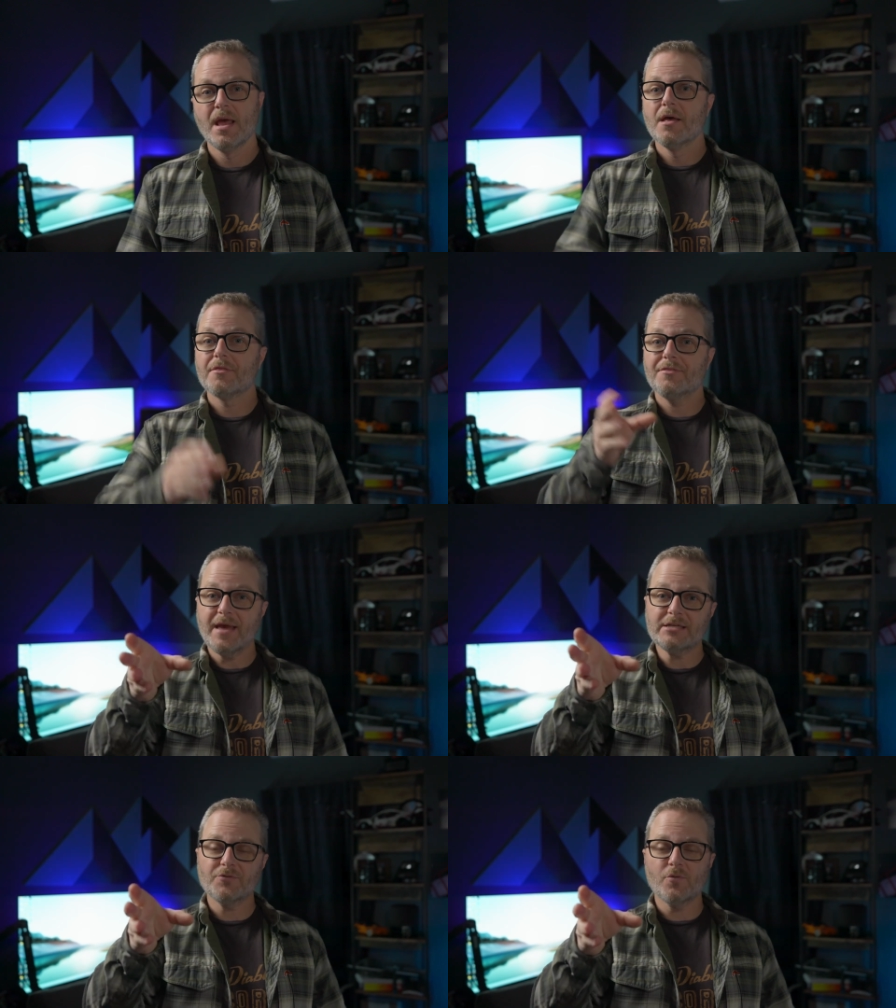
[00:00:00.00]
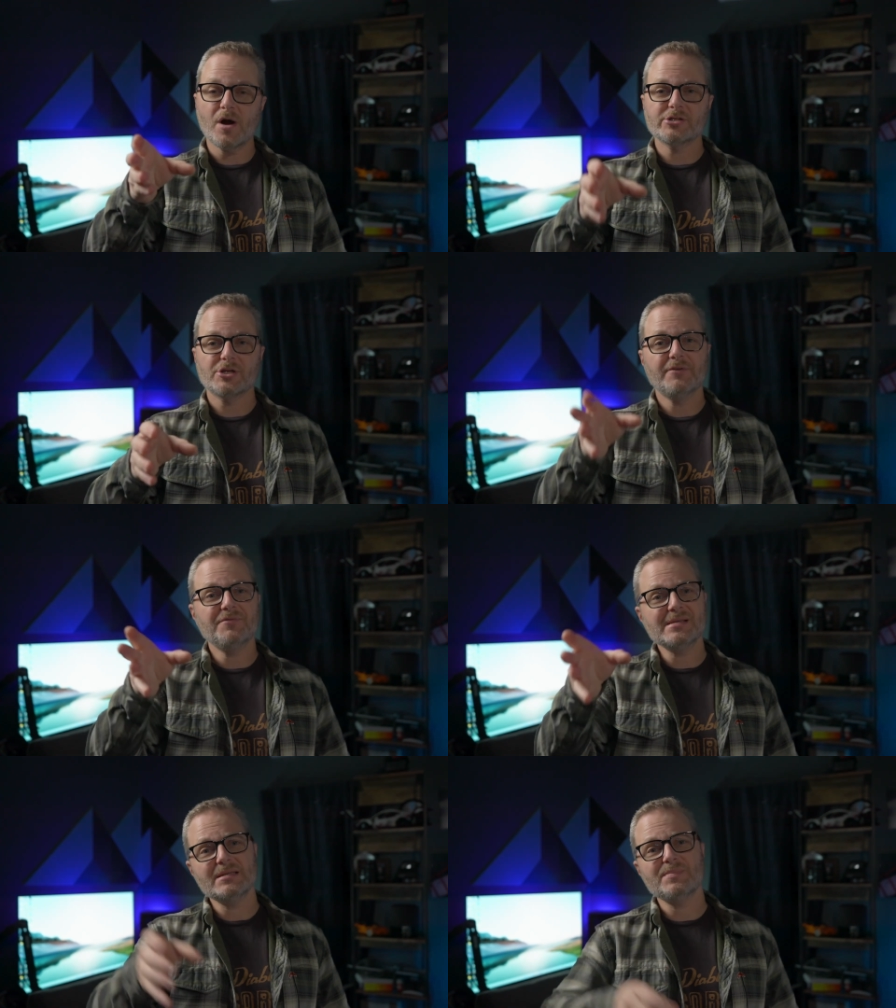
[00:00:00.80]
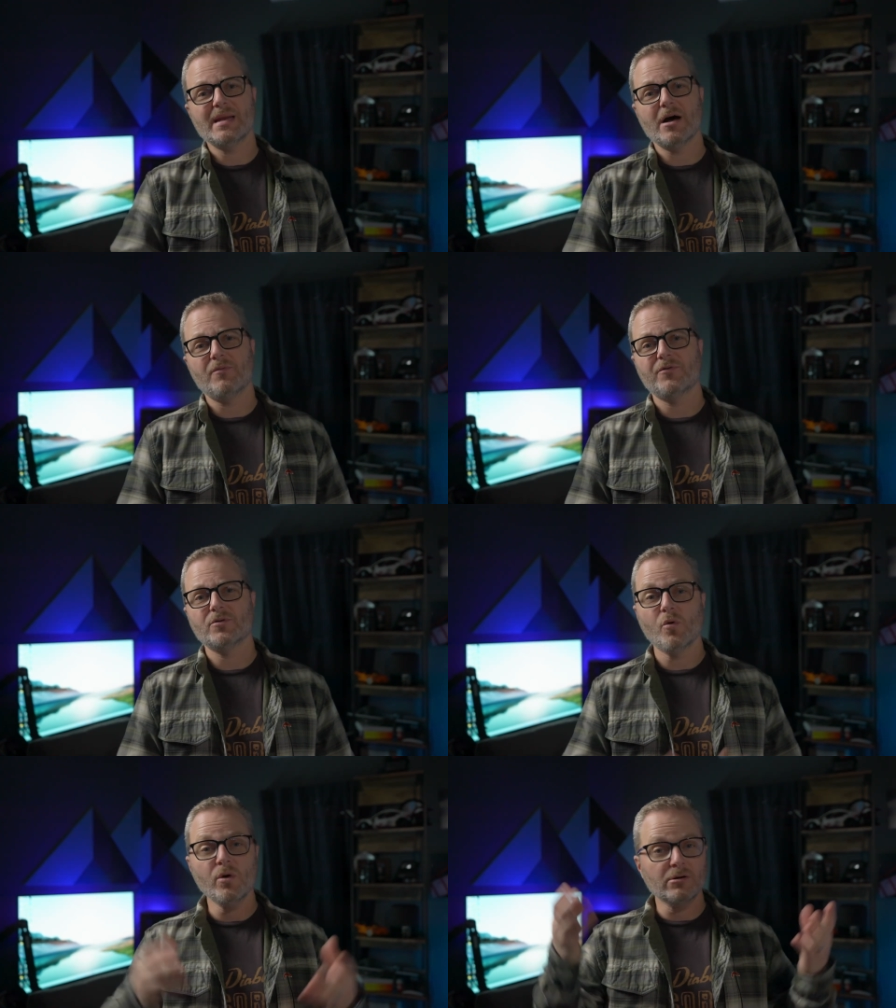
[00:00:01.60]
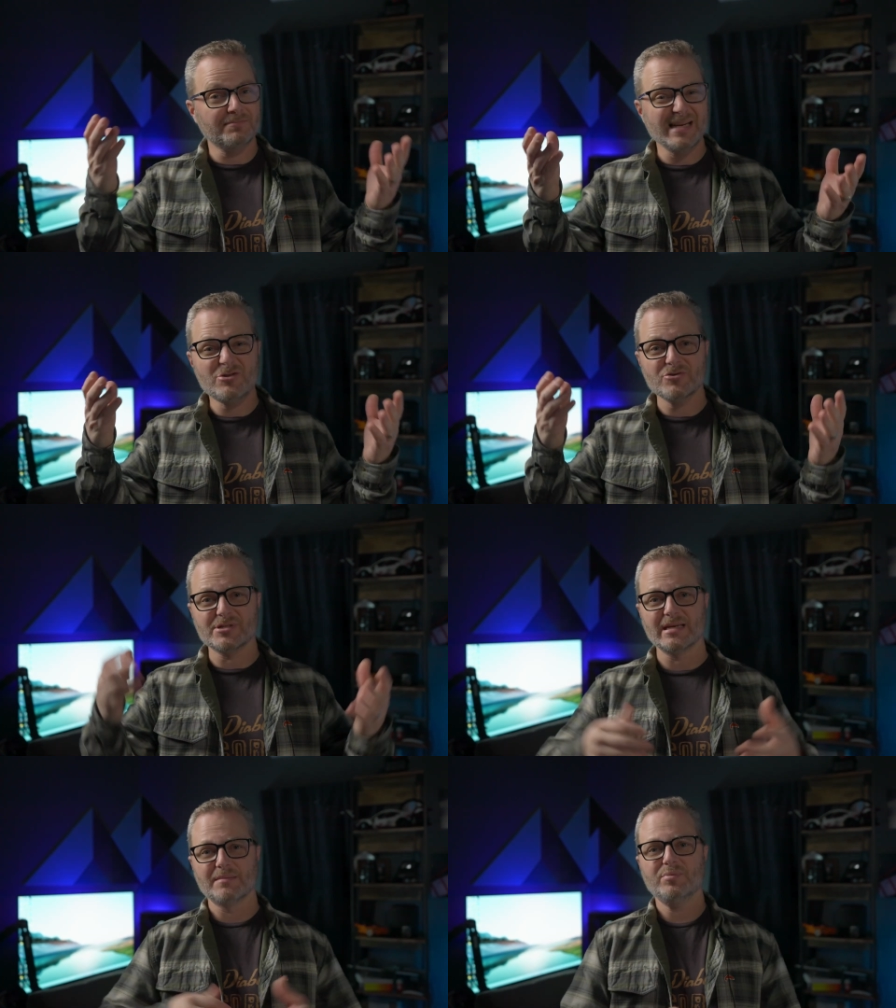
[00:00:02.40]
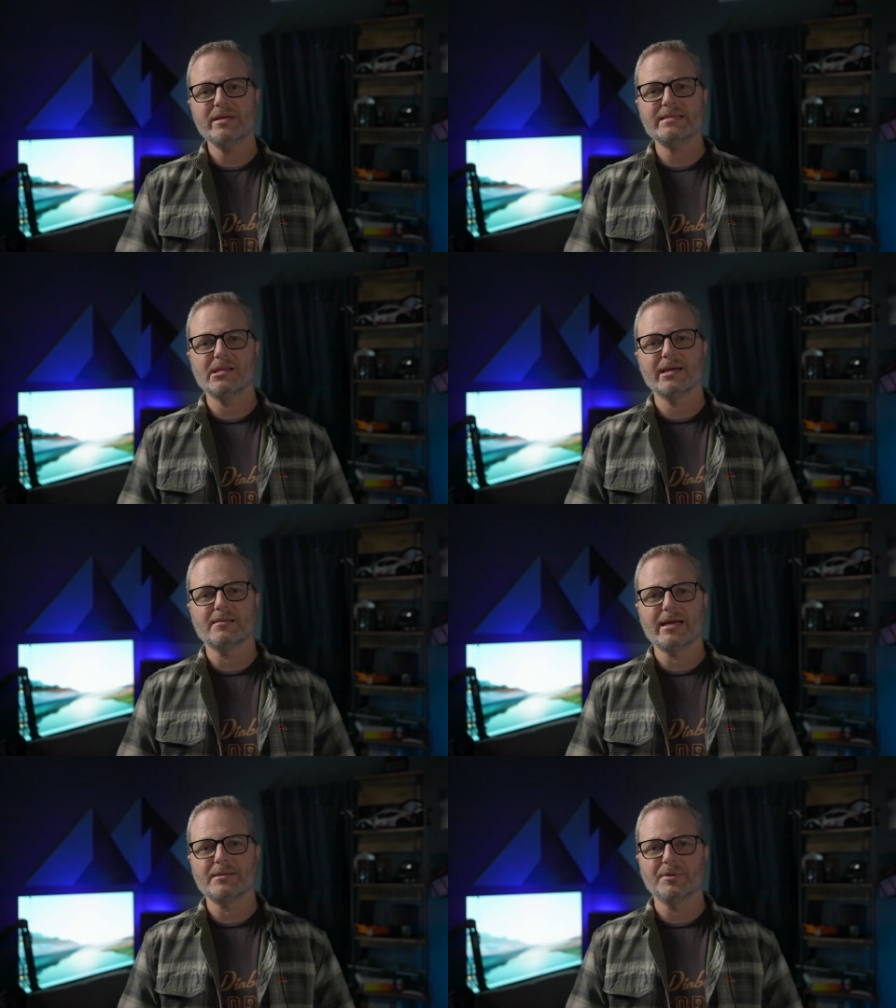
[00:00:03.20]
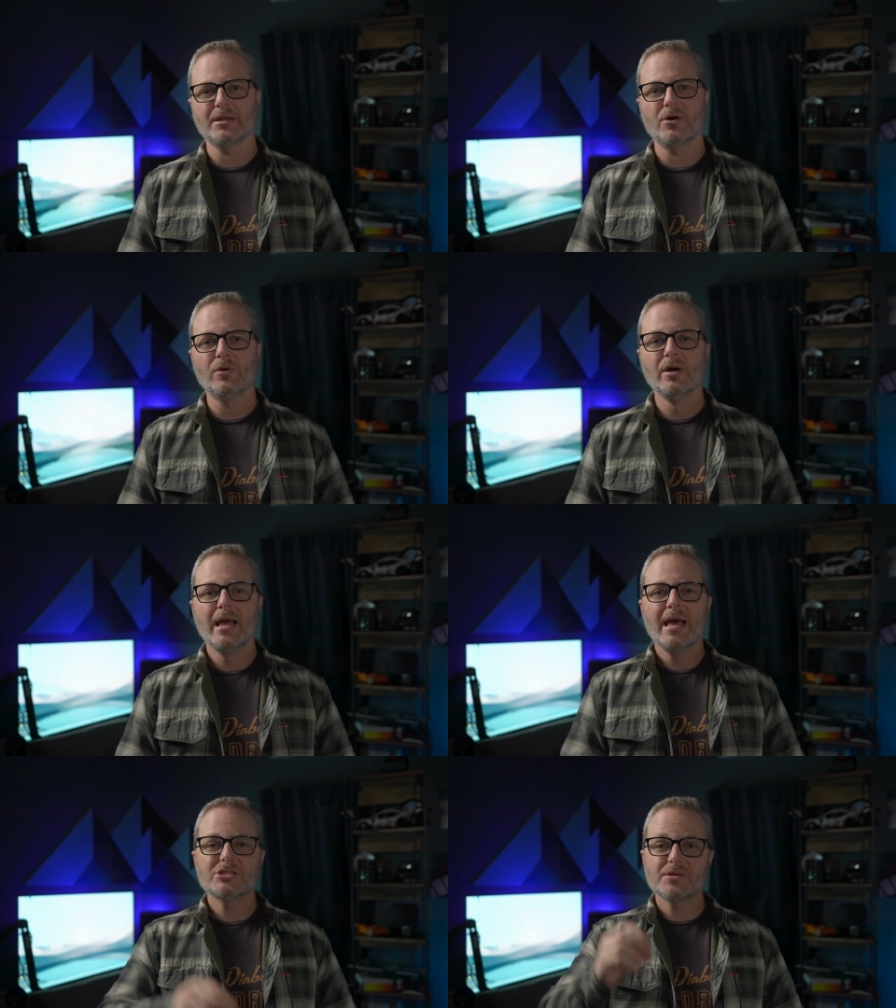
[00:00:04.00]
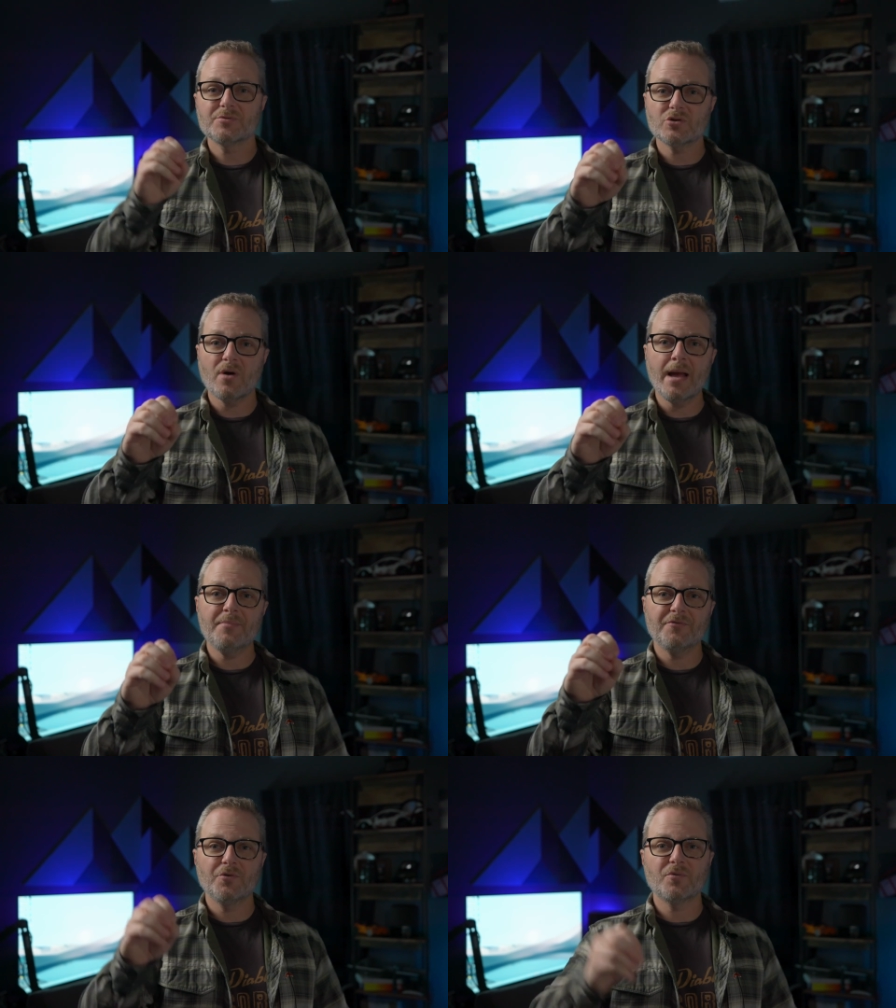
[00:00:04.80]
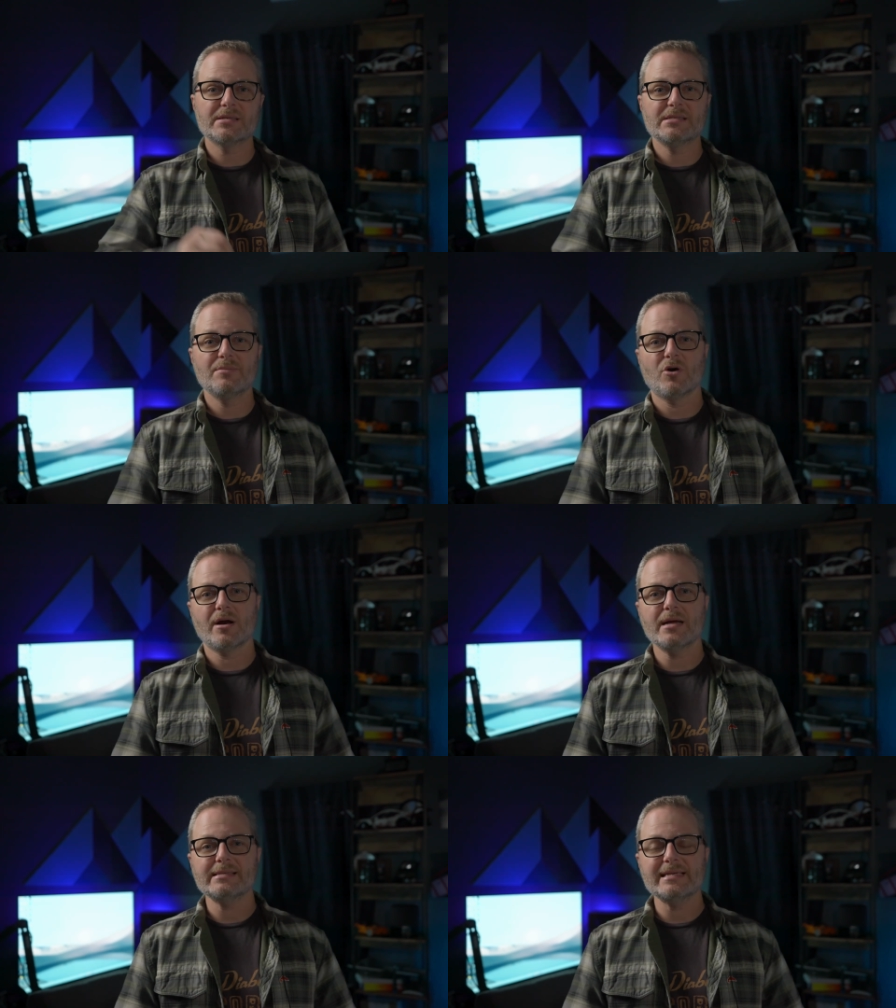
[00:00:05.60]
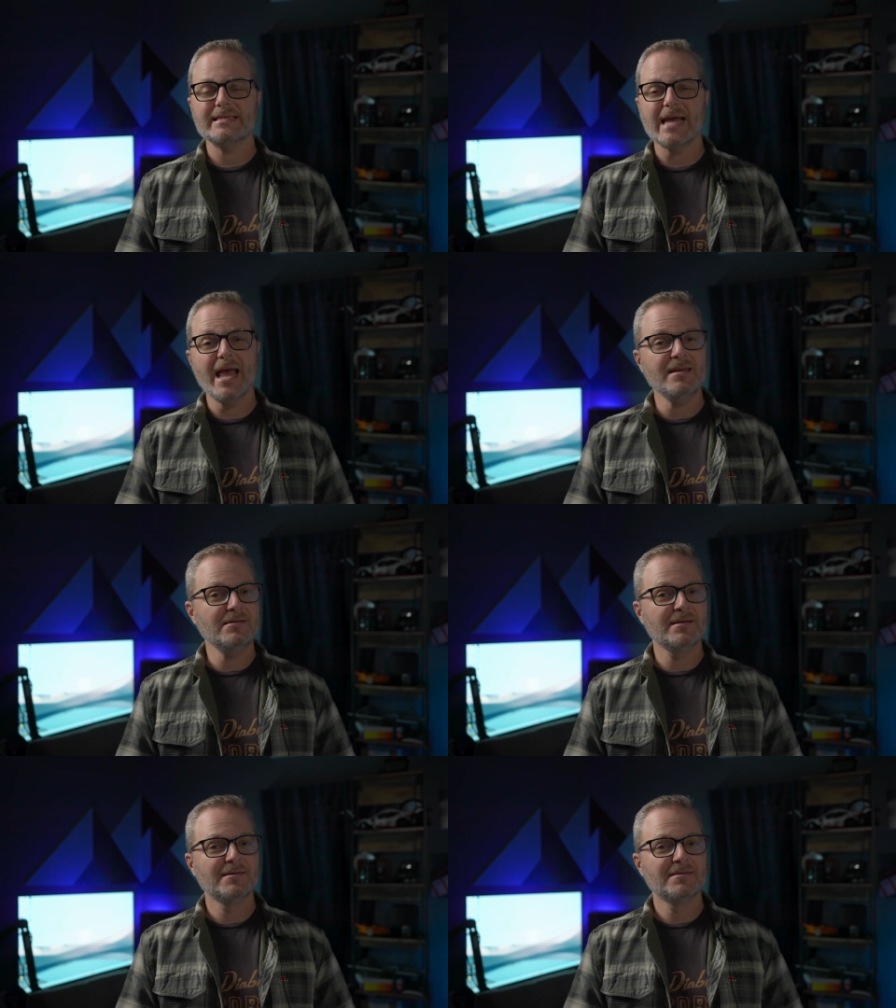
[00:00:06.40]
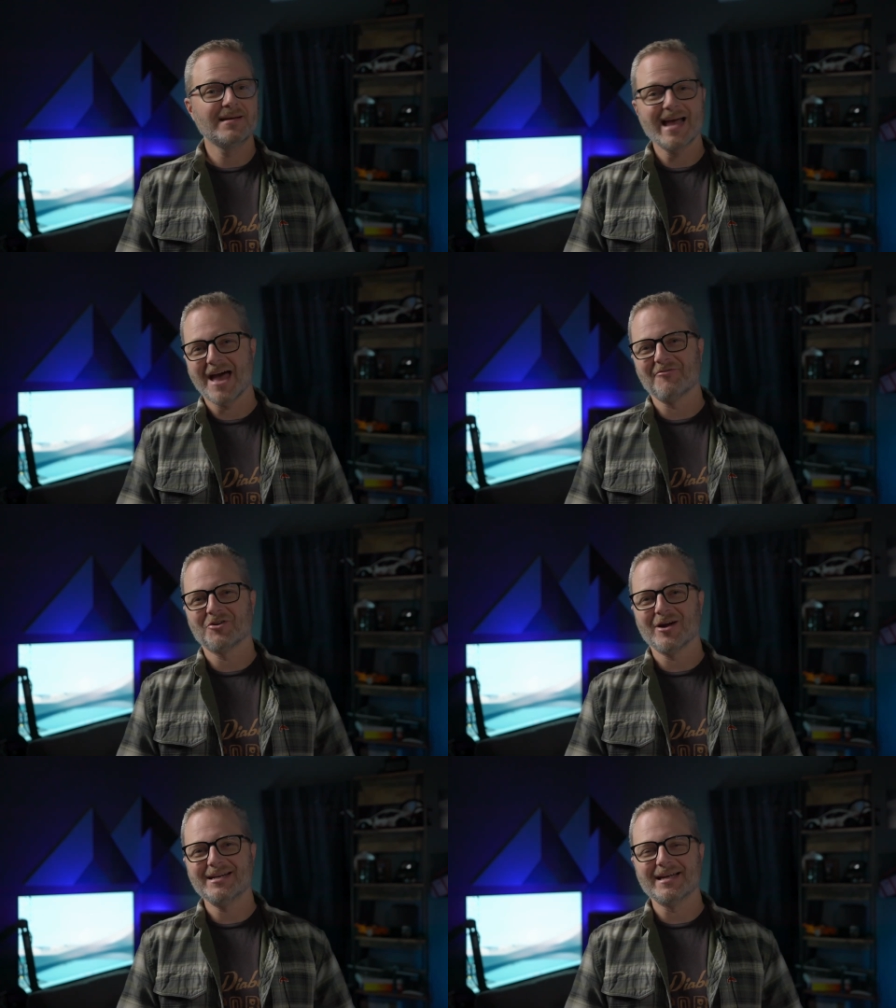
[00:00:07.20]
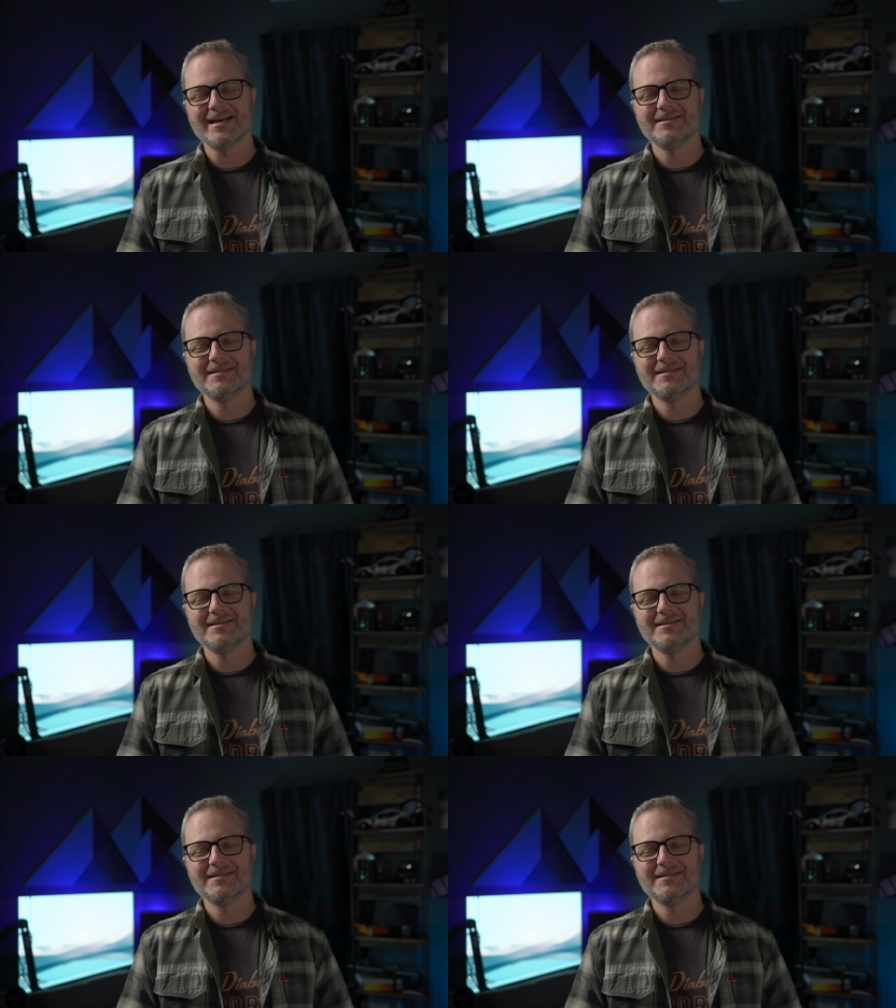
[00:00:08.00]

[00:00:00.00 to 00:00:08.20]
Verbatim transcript: Thanks for watching. If this has been helpful or interesting, please click like below, subscribe if you want to see more content, and have a great day.